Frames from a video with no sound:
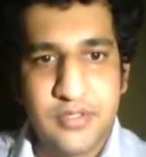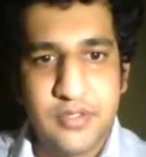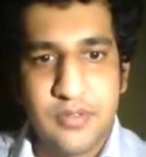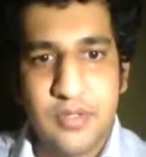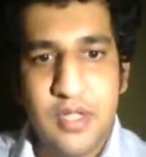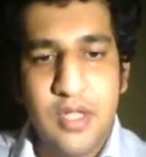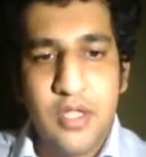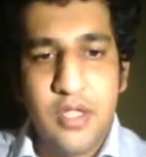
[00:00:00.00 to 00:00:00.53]
So
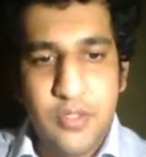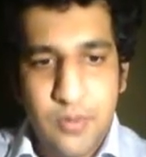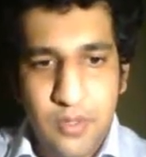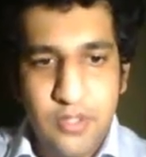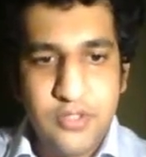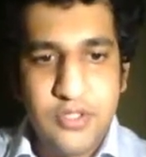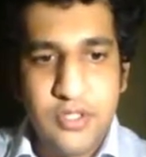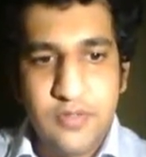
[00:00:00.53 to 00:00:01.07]
you
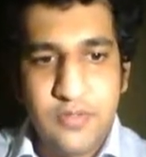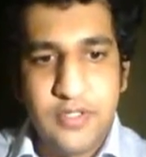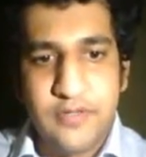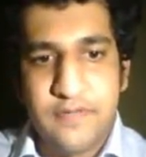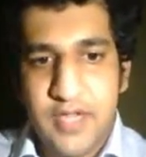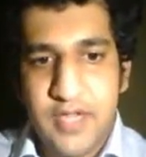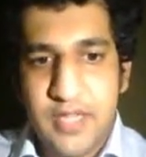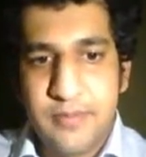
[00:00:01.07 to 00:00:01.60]
also know that
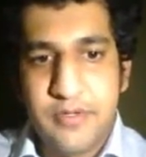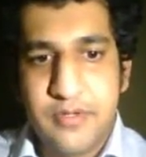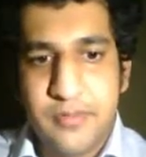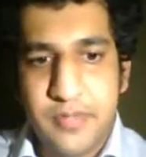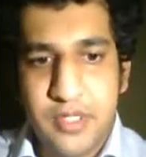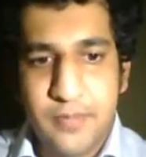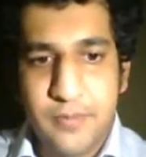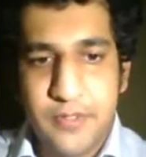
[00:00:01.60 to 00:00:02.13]
flame
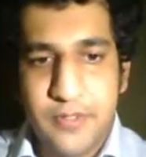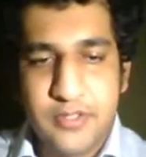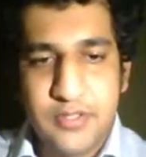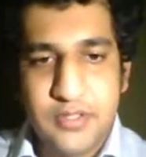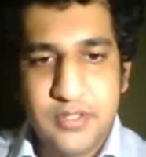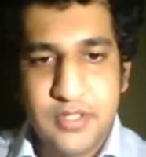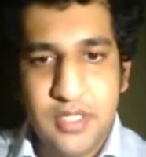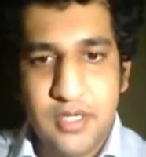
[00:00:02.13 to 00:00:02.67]

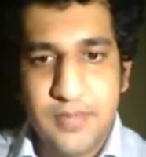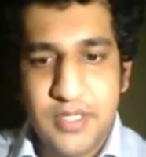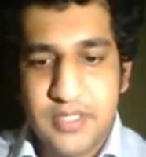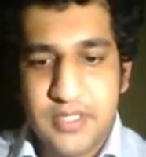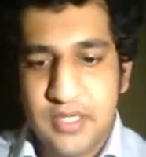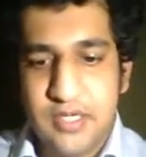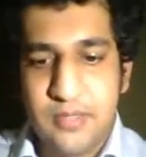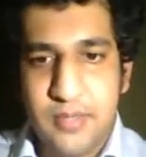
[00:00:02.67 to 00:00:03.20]
hemorrhages are
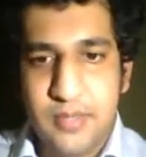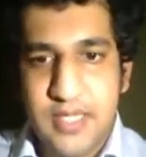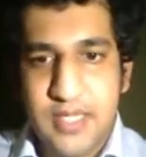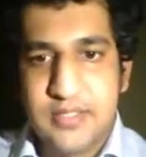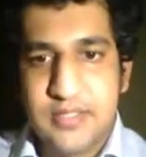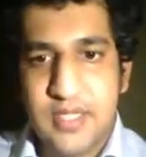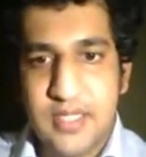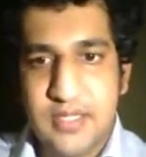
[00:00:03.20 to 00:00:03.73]
basically
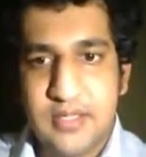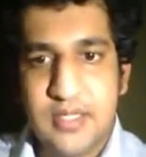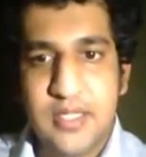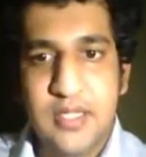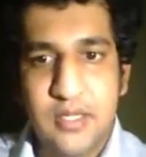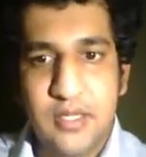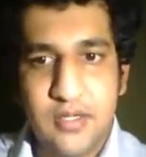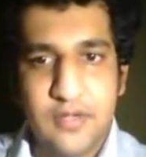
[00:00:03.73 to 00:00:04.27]
bleeds in
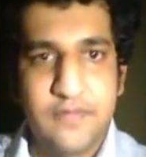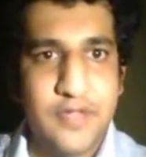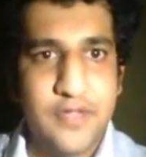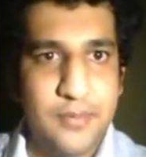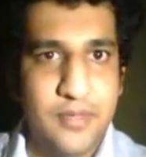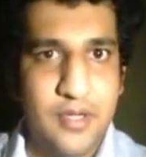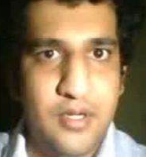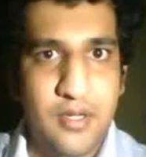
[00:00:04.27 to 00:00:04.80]
the nerve
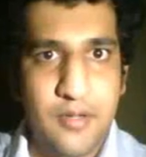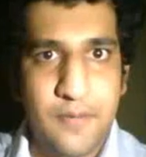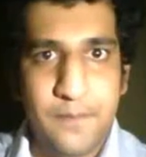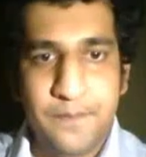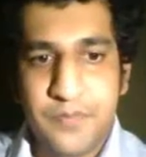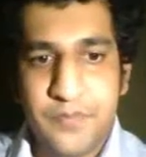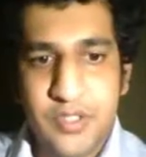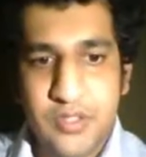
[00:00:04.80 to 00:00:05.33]
fiber layer.
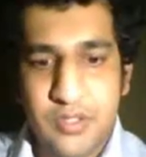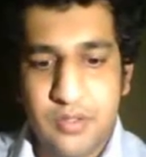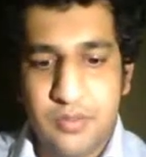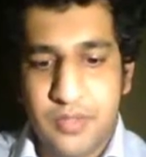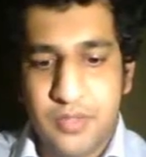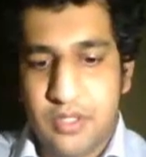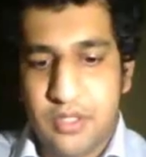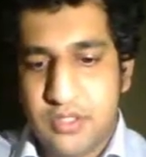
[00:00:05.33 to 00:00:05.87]
So
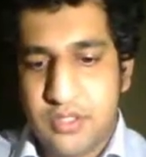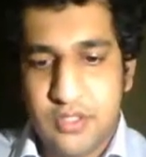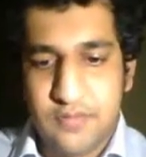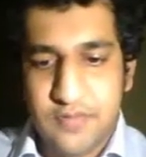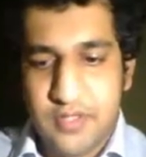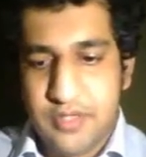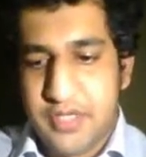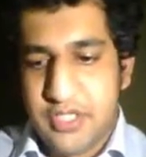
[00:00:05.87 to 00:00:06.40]
because of
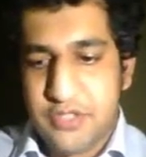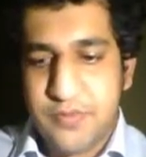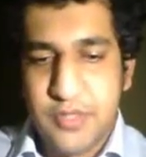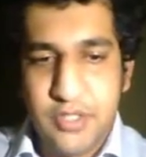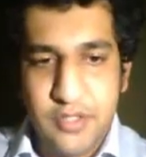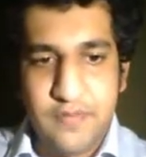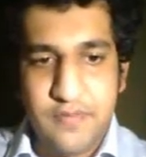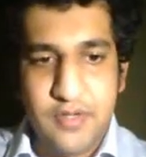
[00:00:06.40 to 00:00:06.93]
the
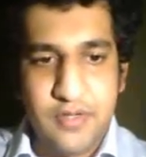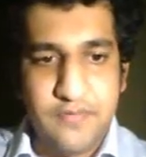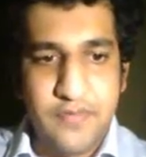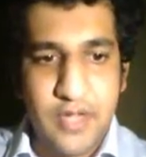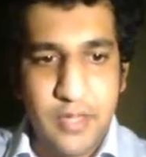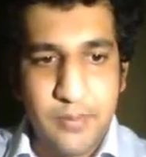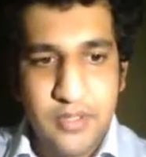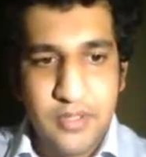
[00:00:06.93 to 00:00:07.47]
arrangement of nerve
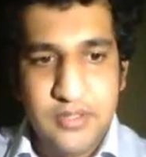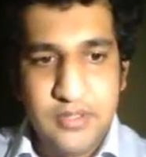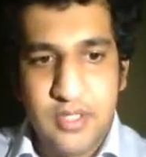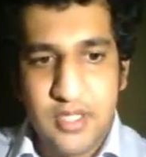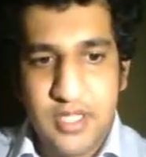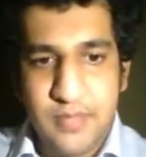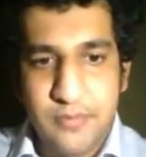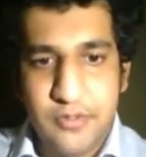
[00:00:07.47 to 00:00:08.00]
fibers, the
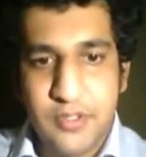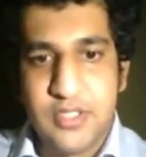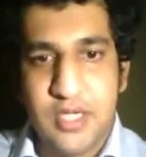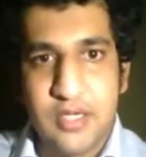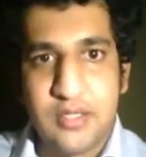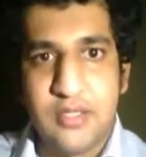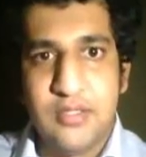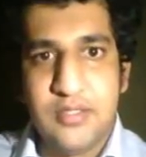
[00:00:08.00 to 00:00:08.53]
hemorrhage
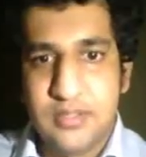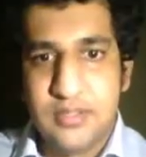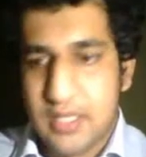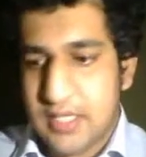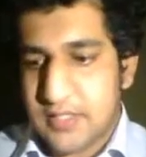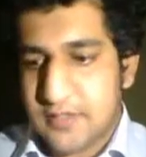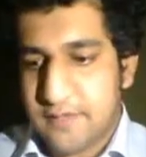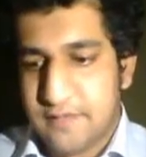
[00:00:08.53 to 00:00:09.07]
occurs
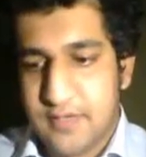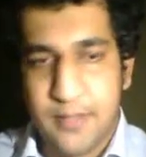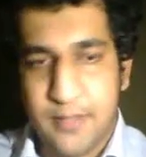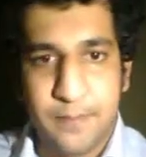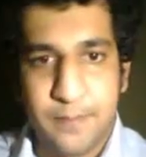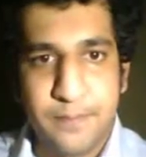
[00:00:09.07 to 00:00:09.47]
as a flame.